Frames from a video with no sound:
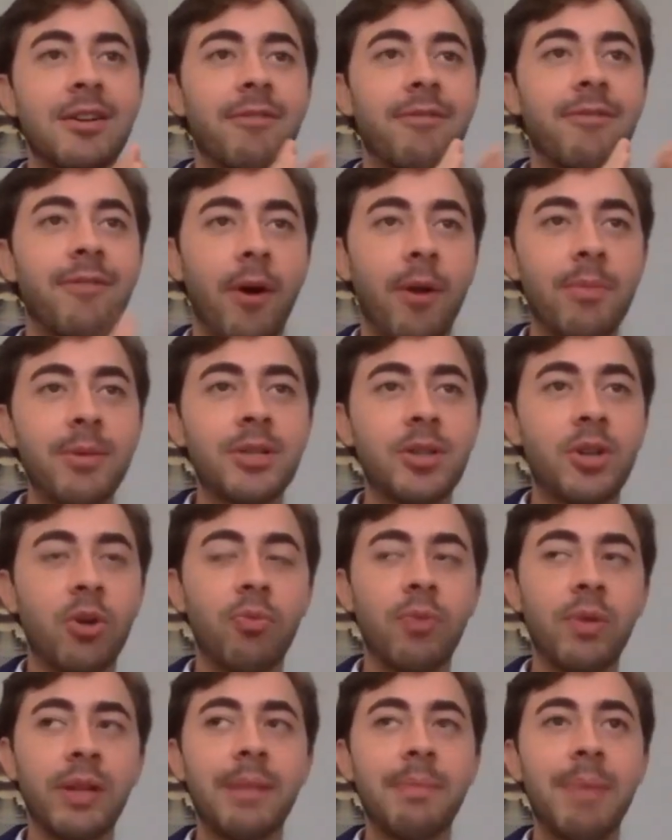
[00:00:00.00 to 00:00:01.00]
pharmas are
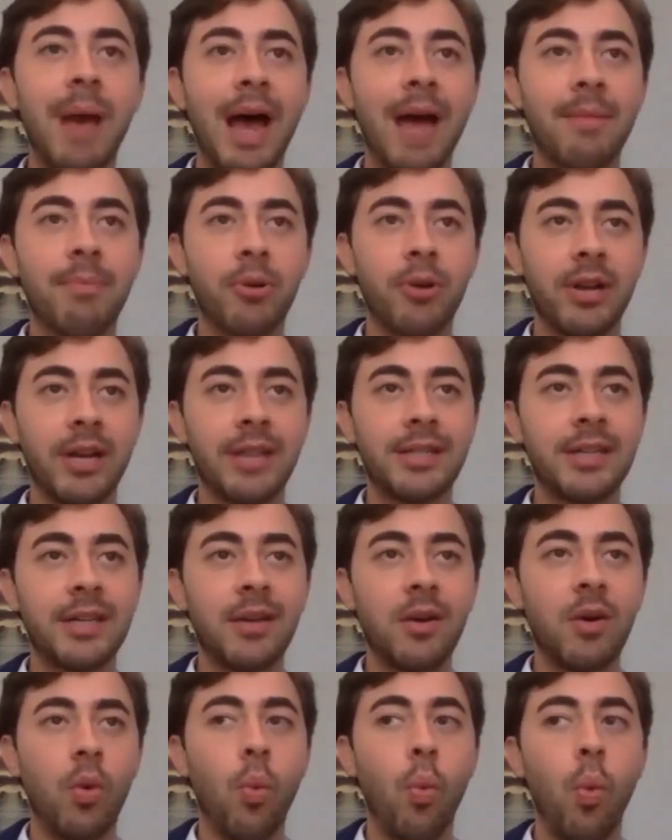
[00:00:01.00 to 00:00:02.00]
really bad at
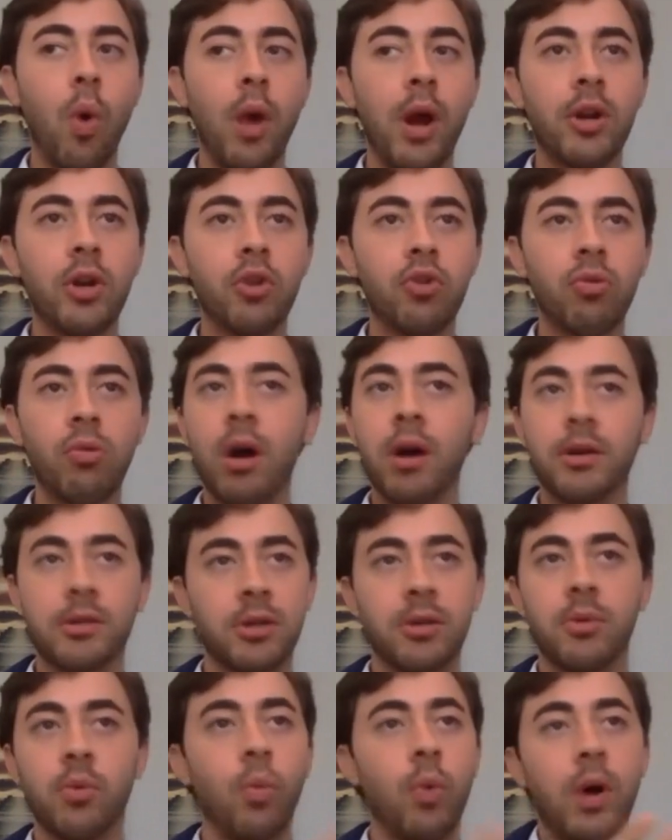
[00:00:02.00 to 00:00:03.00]
predicting what drugs
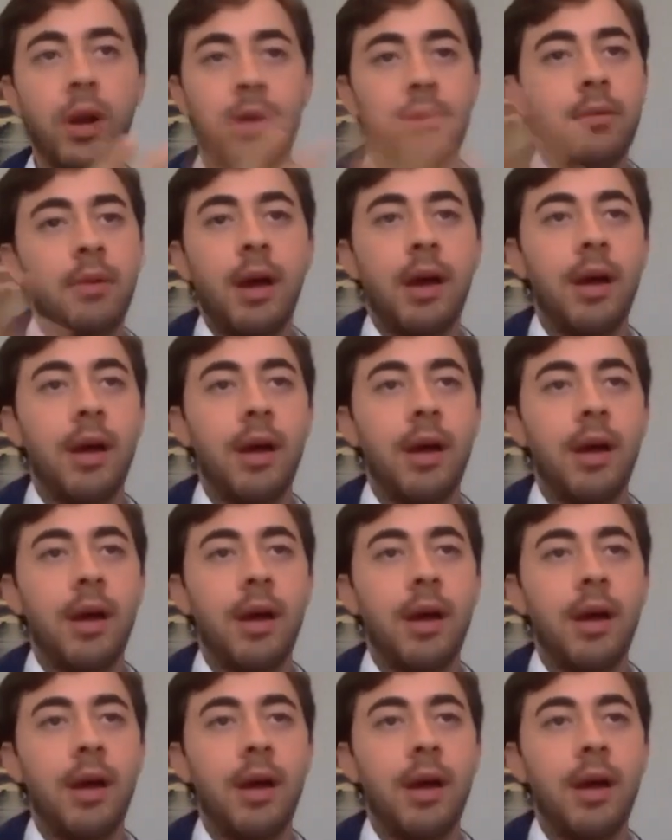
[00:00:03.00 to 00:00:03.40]
are, what,